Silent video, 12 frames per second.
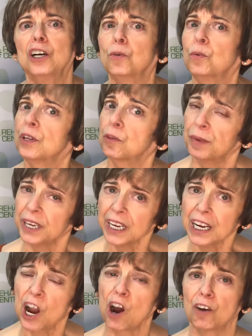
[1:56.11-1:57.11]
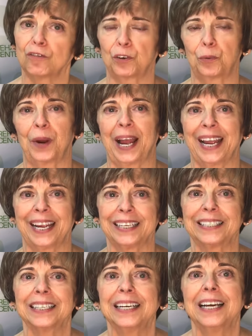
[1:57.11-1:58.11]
with being overweight.